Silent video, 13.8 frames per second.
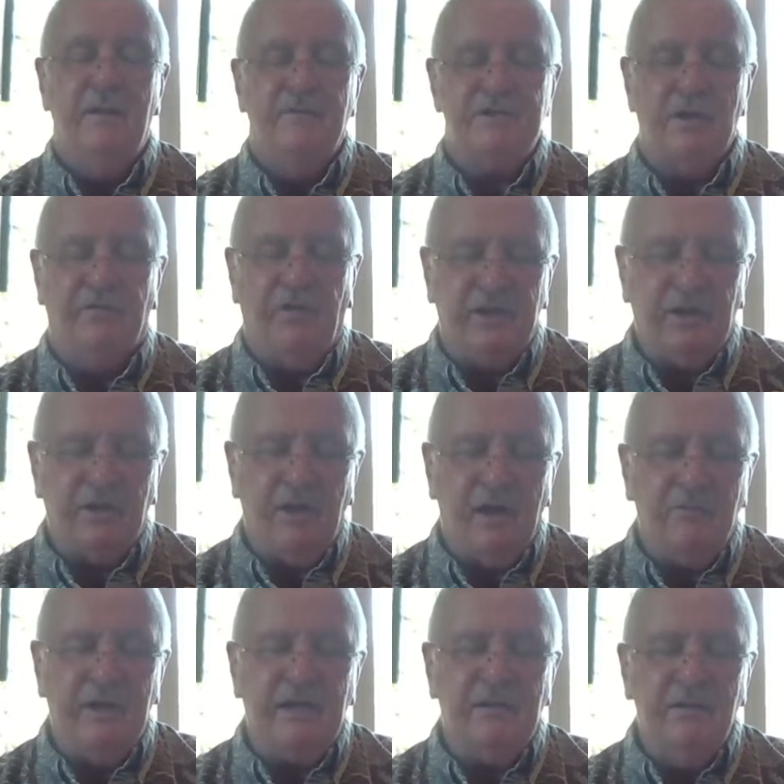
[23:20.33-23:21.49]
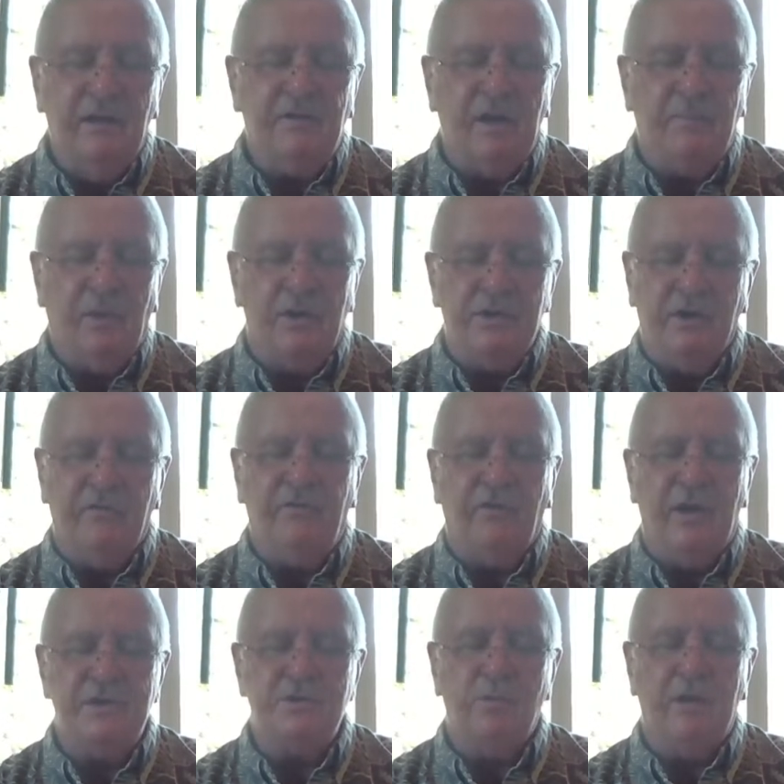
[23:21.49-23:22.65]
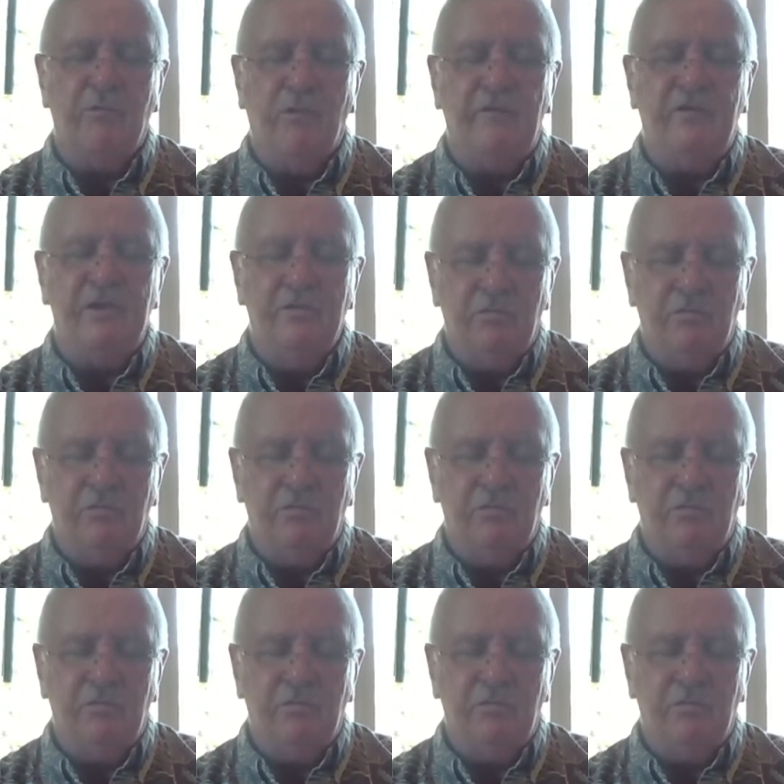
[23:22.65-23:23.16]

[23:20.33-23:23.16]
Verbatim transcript: So, Father God, we lift up our dear friends. We, rift,